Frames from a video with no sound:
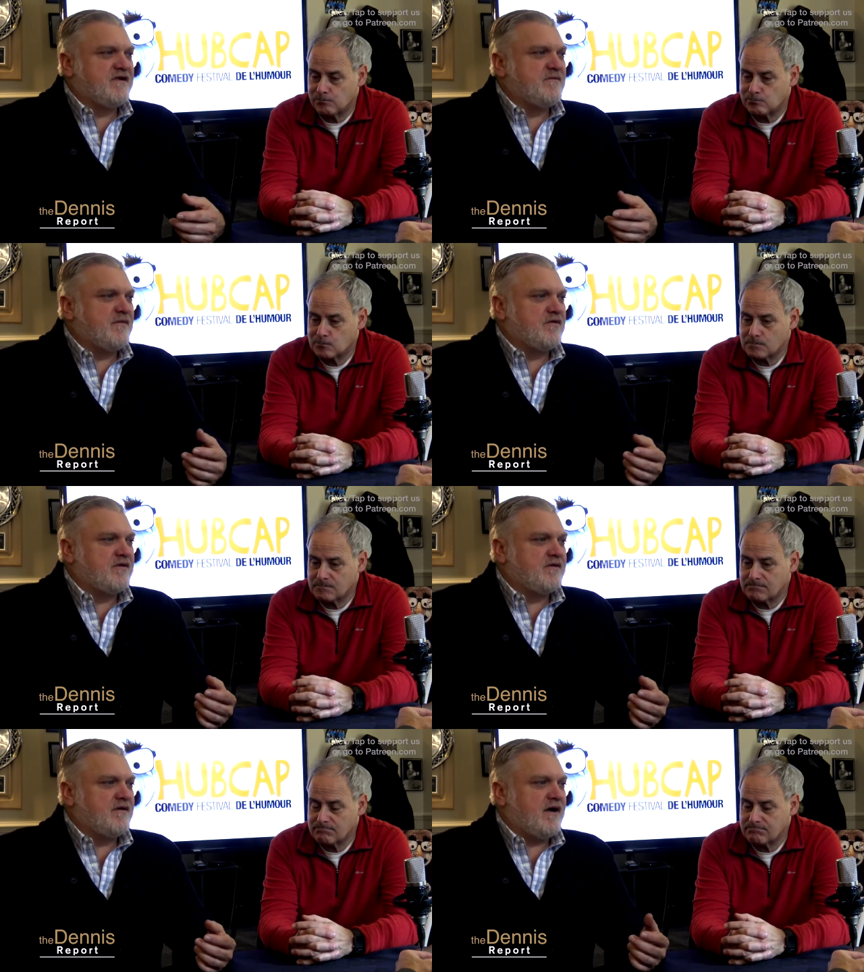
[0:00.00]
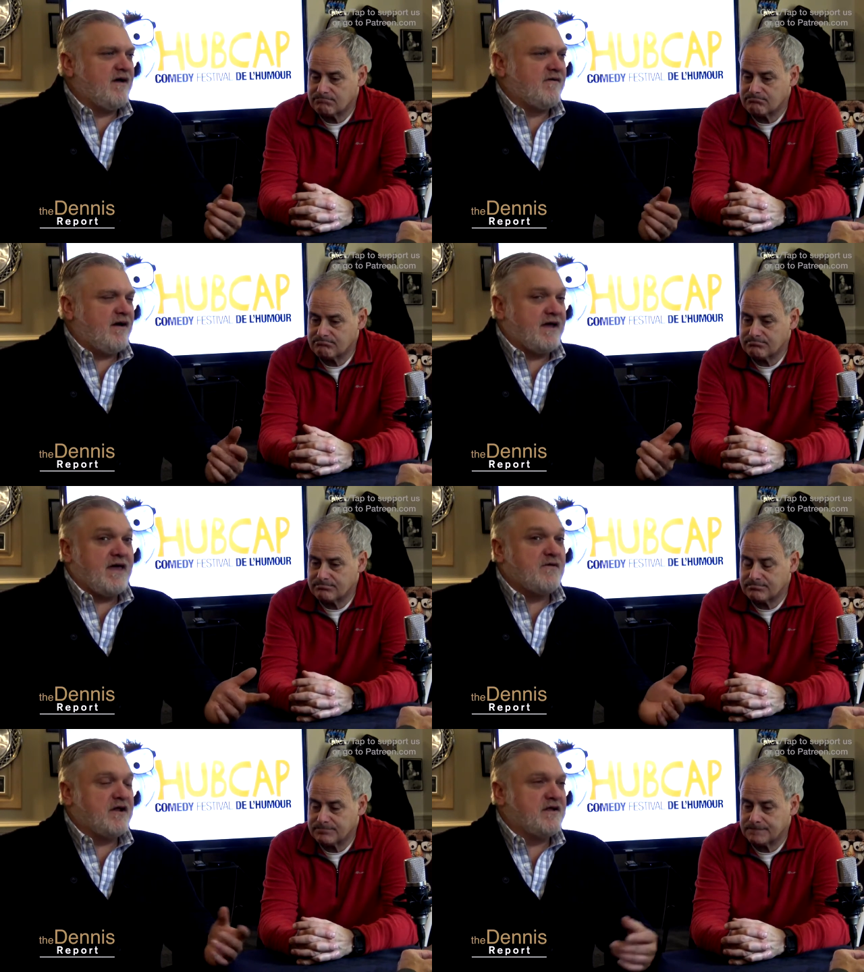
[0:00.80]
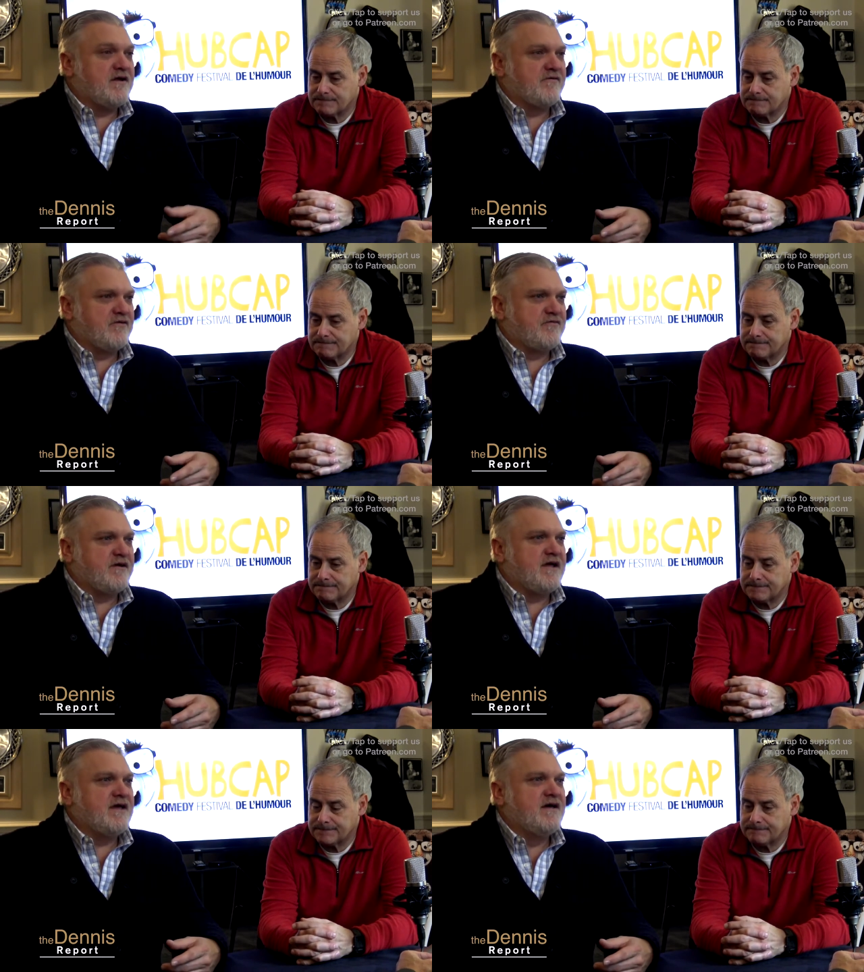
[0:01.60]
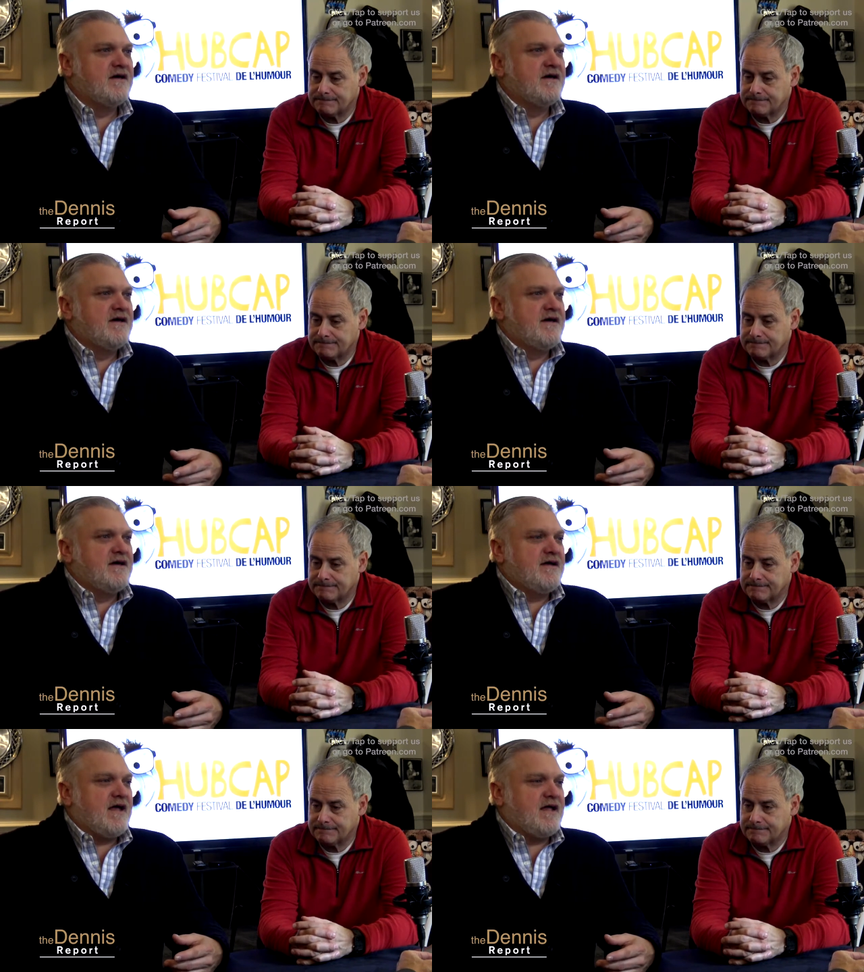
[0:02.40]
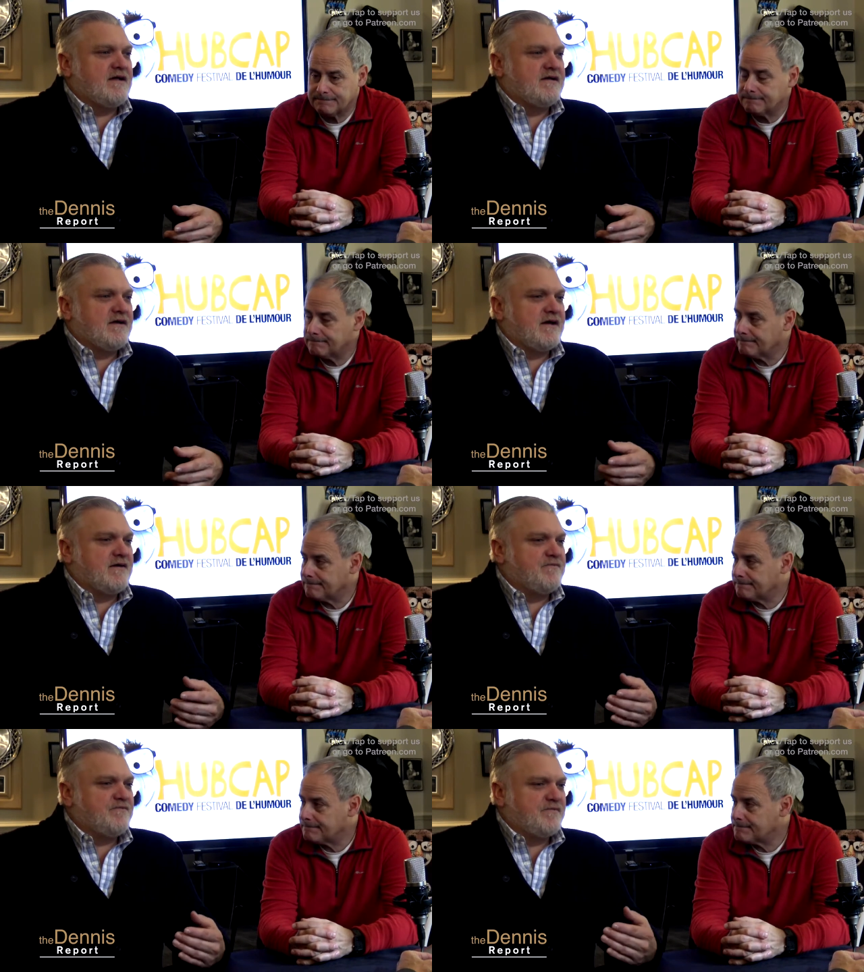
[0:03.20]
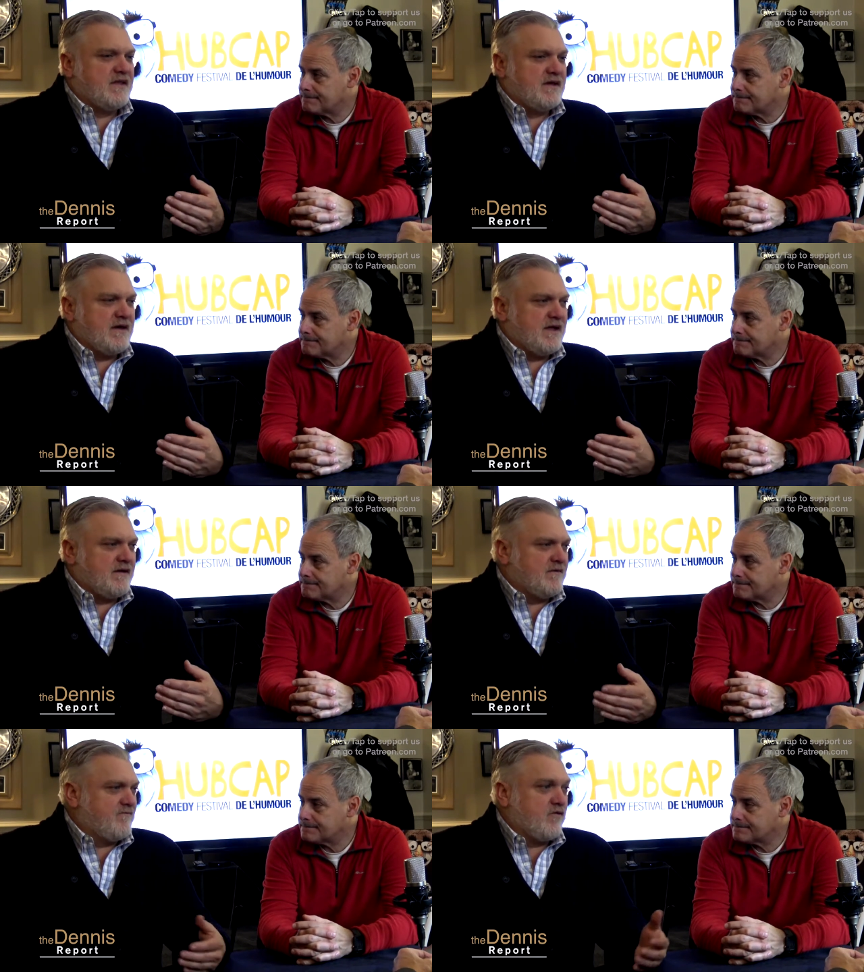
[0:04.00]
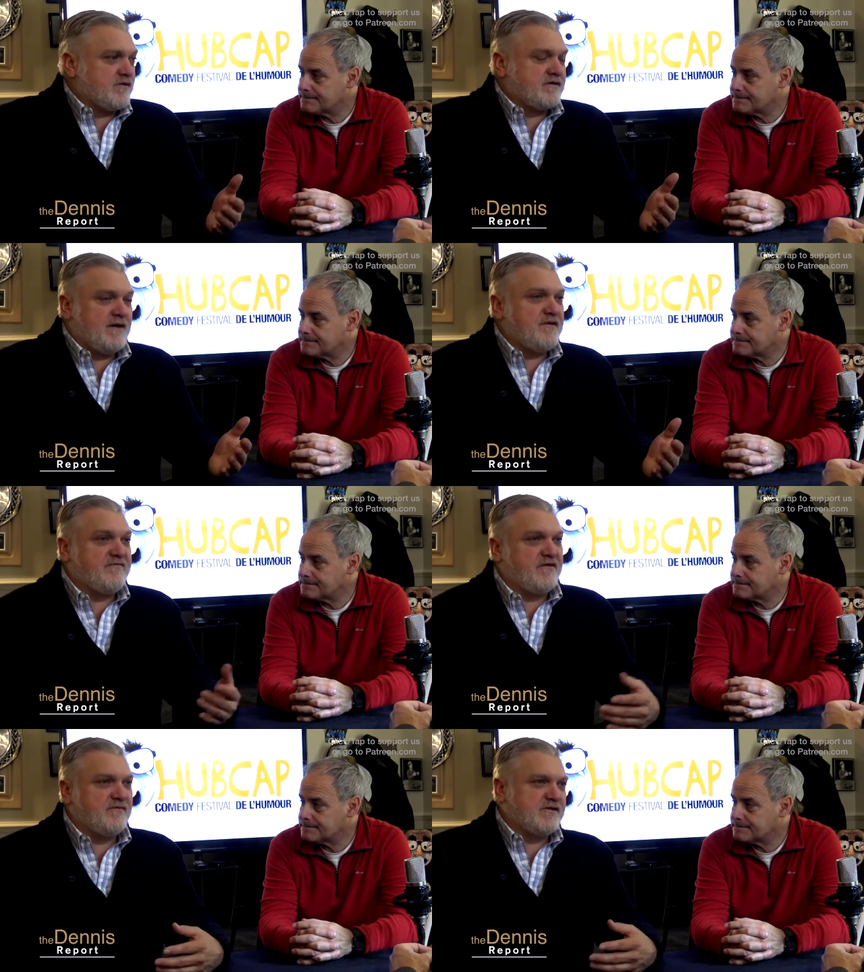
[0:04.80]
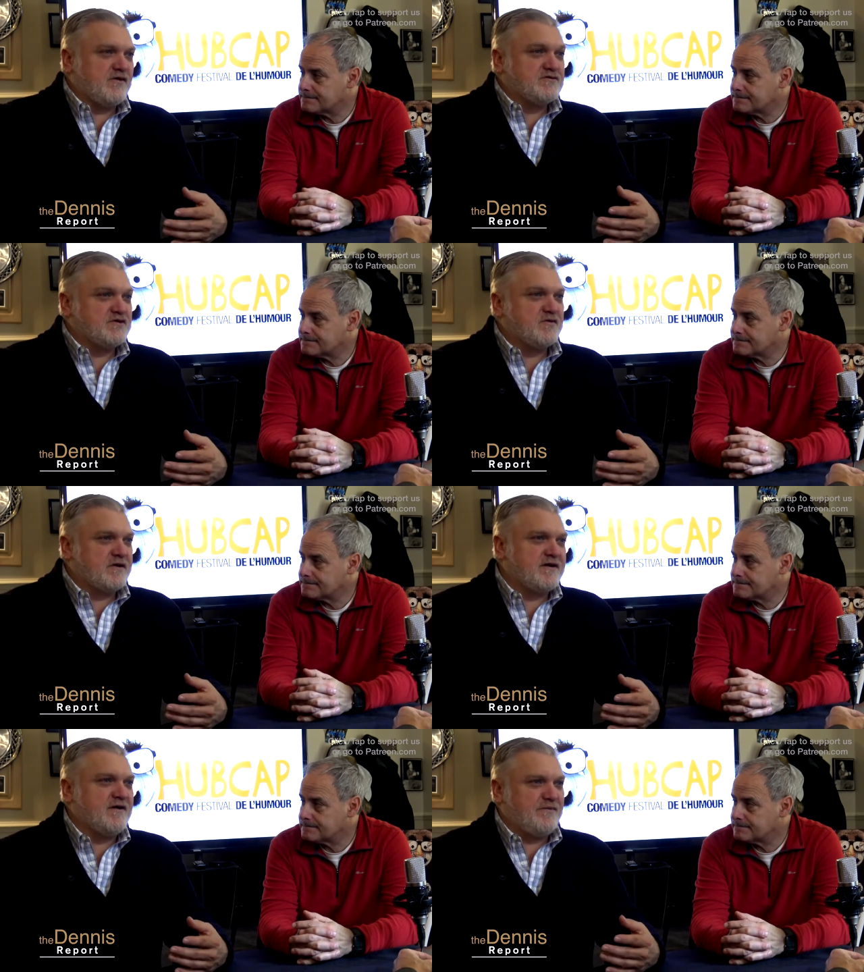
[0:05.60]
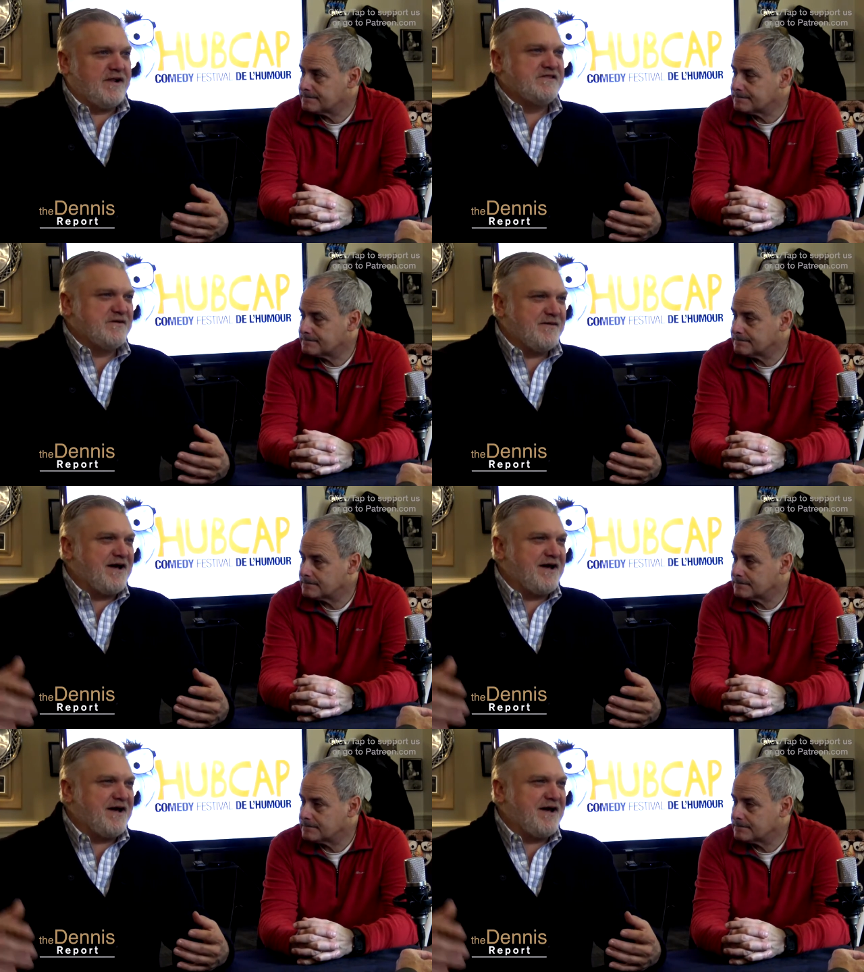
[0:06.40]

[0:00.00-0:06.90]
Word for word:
Speaker 1: I remember I, I came on in year three, and um, and of course coming from a social work and a policing